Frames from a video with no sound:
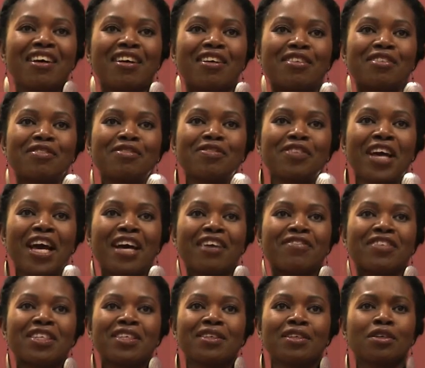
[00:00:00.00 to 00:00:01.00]
of
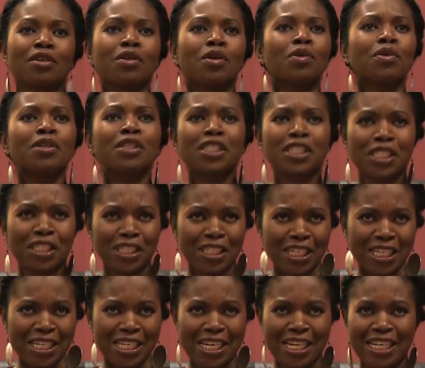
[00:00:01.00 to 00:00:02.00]
having a Coalition
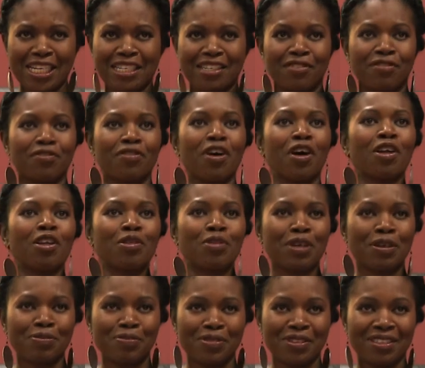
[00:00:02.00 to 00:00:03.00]
Connect, a
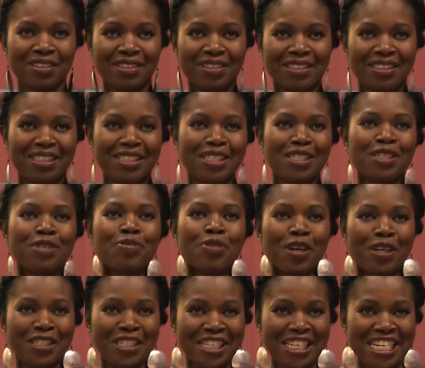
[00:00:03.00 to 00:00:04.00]
follow-up to
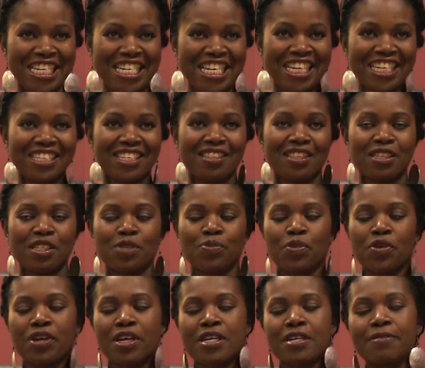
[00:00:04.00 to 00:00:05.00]
Project Connect in the
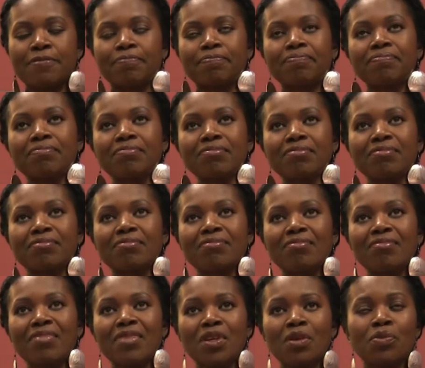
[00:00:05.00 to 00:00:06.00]
spring.
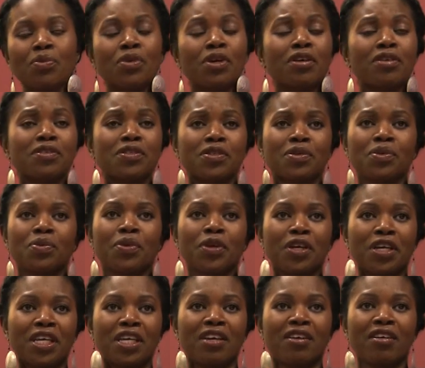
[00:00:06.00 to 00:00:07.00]
We're also
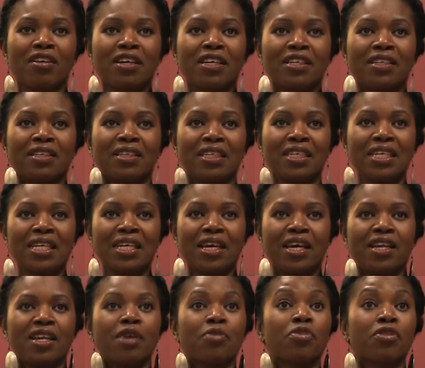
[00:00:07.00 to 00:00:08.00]
working on
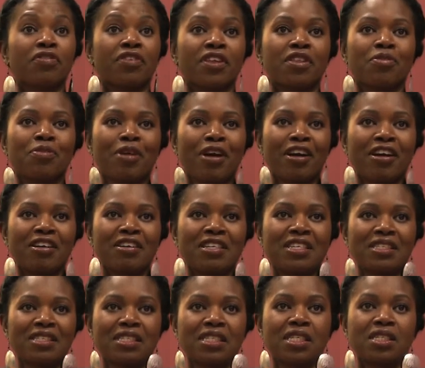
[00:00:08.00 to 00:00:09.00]
a number of other
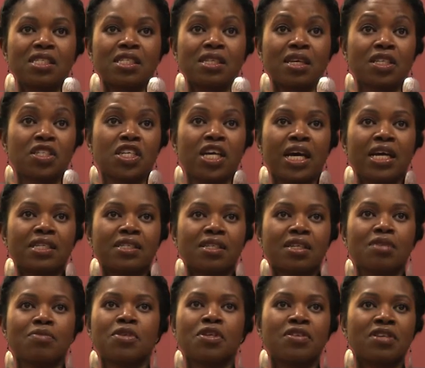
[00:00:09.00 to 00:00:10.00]
priorities, such as
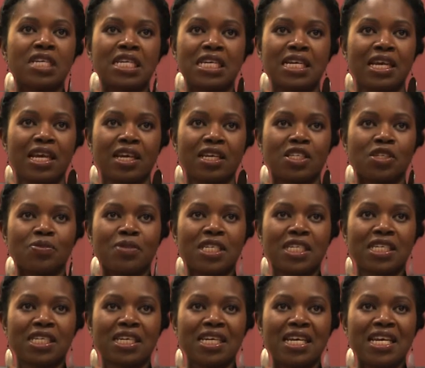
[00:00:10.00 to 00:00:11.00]
community
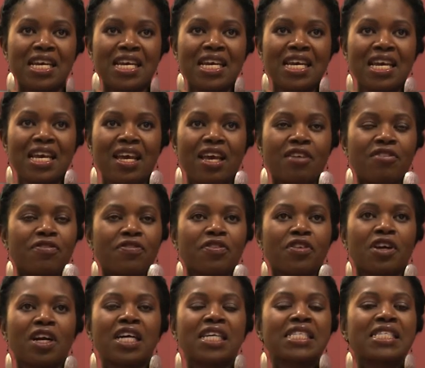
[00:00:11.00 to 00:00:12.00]
engagement. And
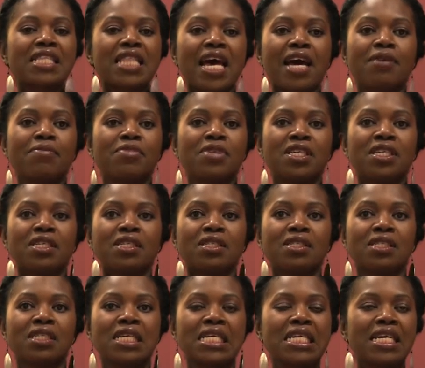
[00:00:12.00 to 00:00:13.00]
for us, that
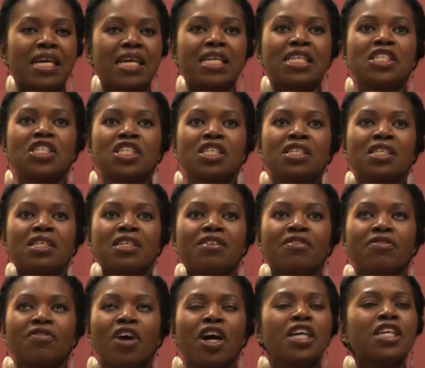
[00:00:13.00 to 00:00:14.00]
means engaging,
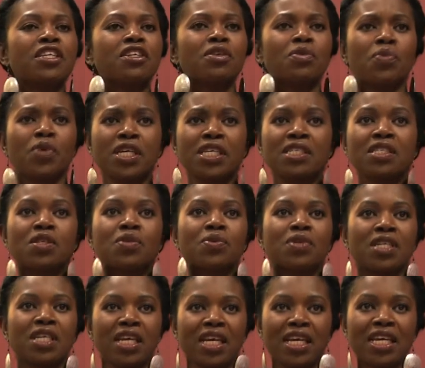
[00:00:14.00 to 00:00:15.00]
finding ways to
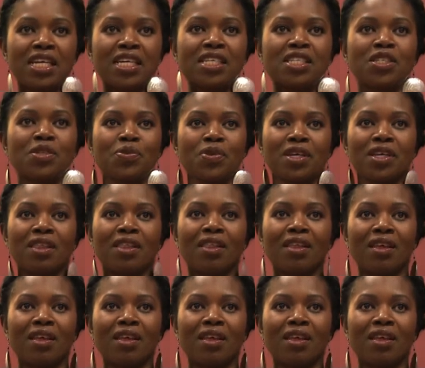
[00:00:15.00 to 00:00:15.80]
engage with